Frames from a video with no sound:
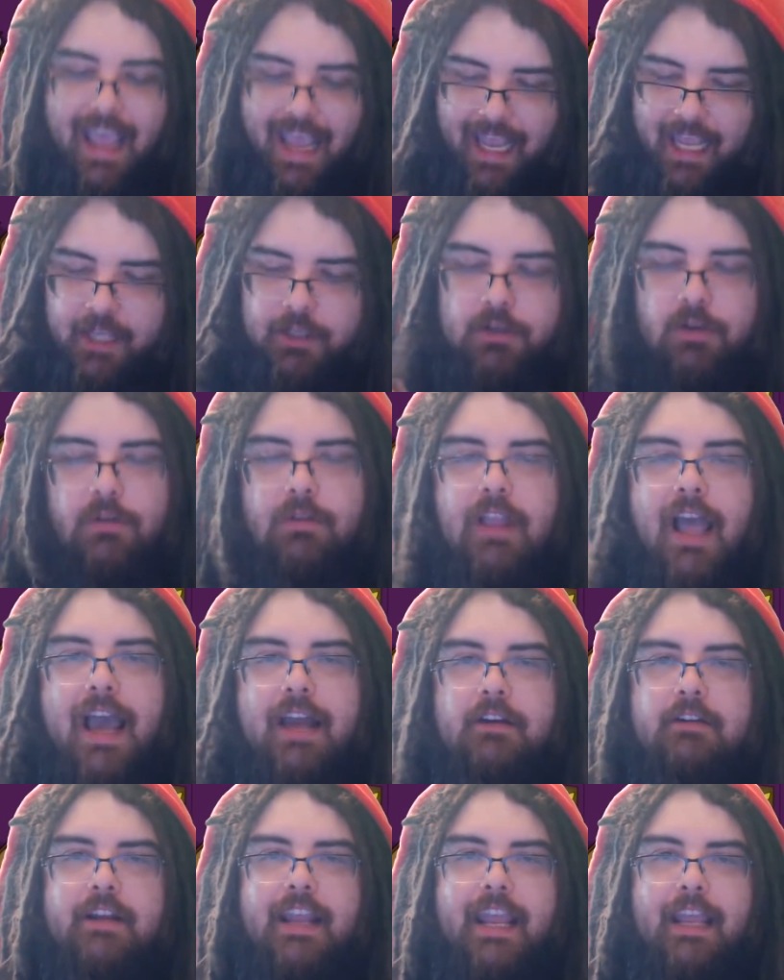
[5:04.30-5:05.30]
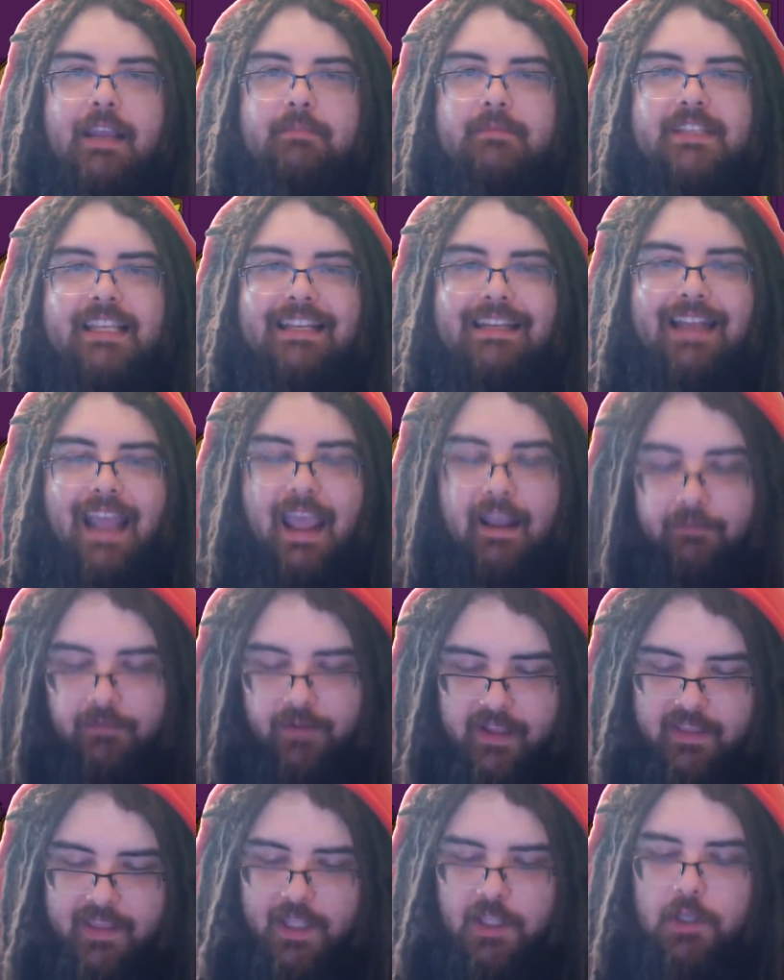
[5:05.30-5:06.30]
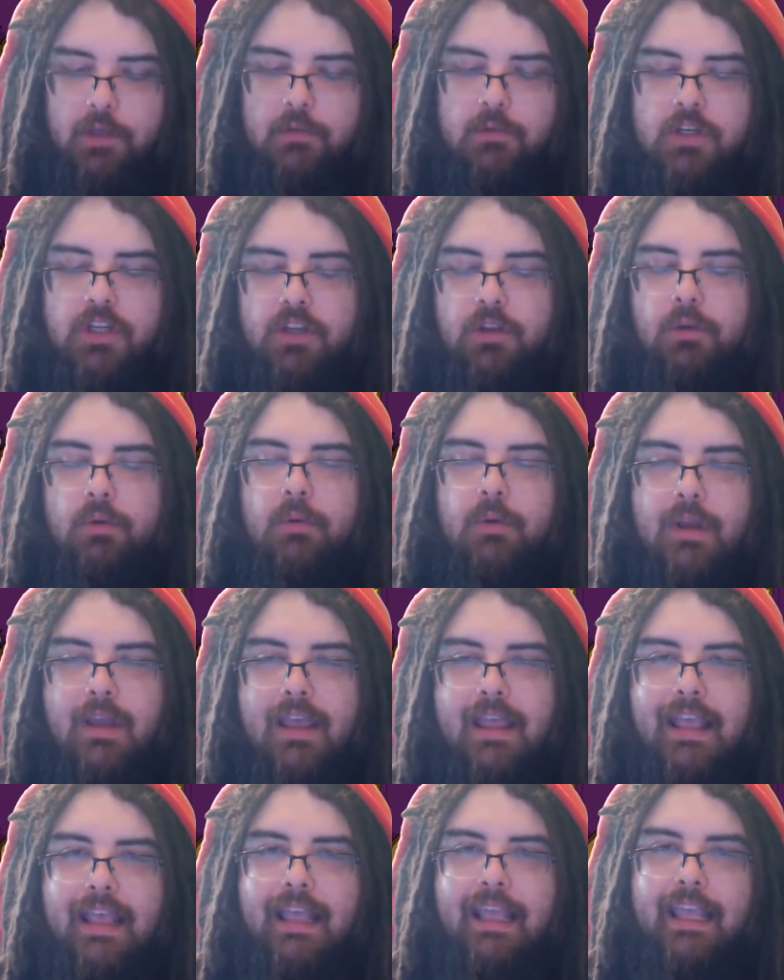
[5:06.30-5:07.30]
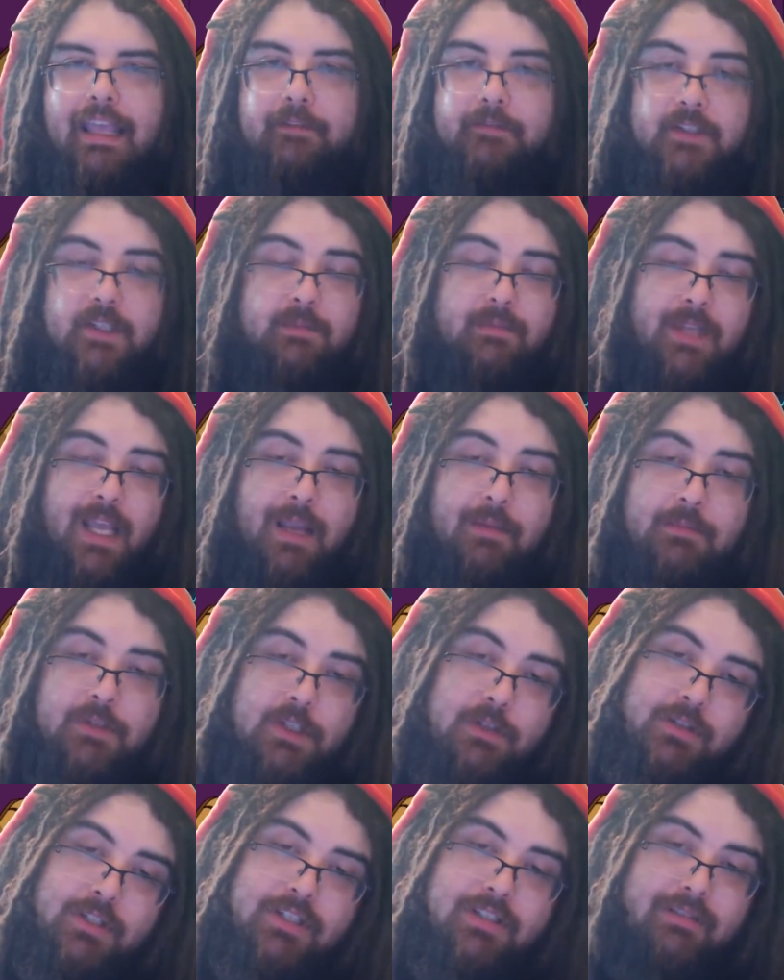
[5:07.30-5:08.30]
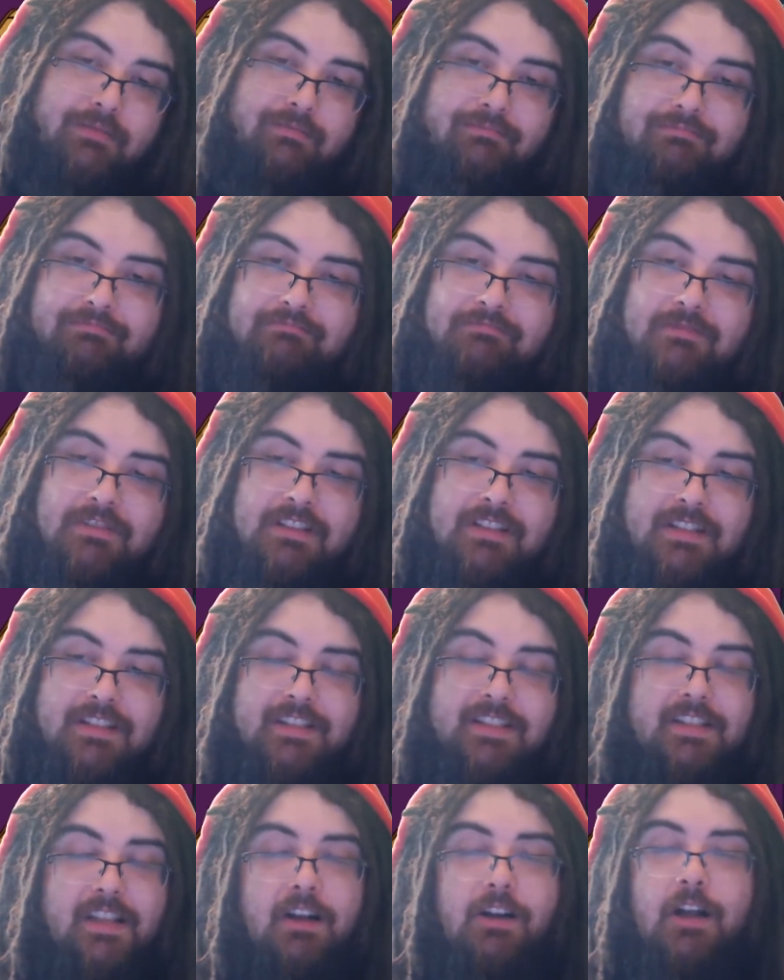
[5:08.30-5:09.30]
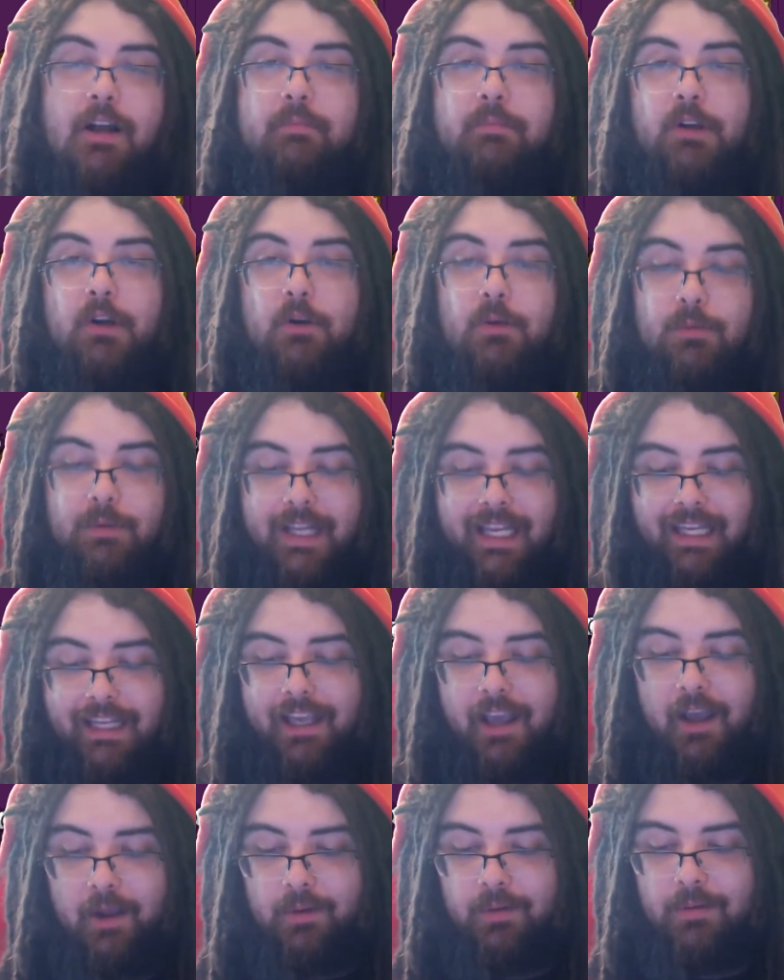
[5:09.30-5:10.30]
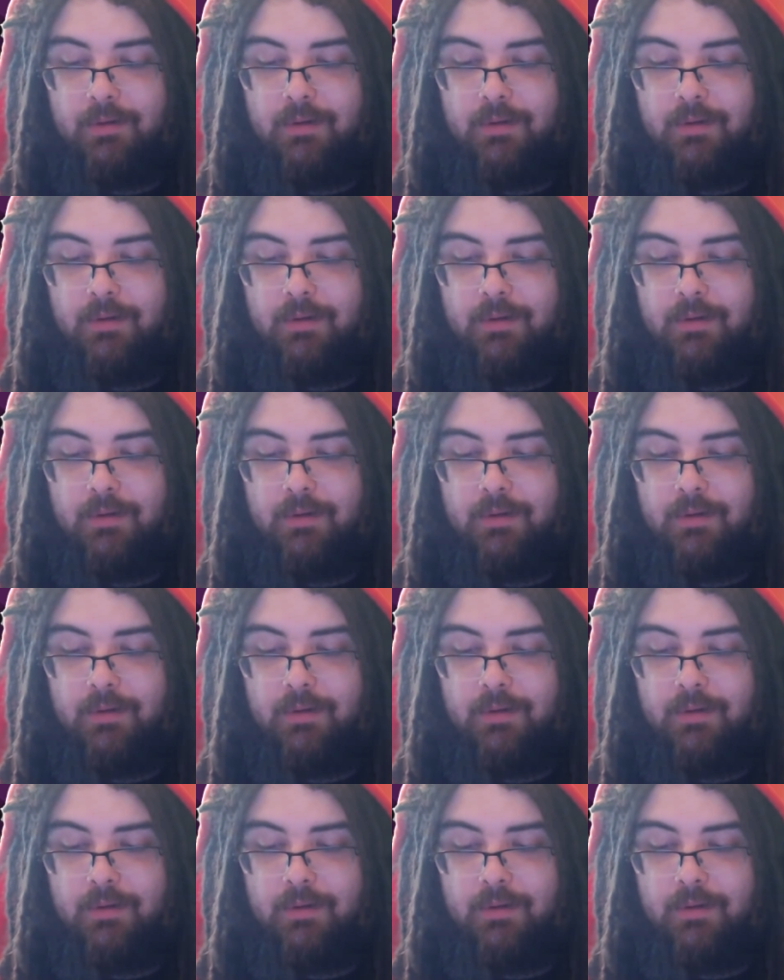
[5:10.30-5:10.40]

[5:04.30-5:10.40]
in your latter games, in everything you do, if sometimes you just suck up your own ego.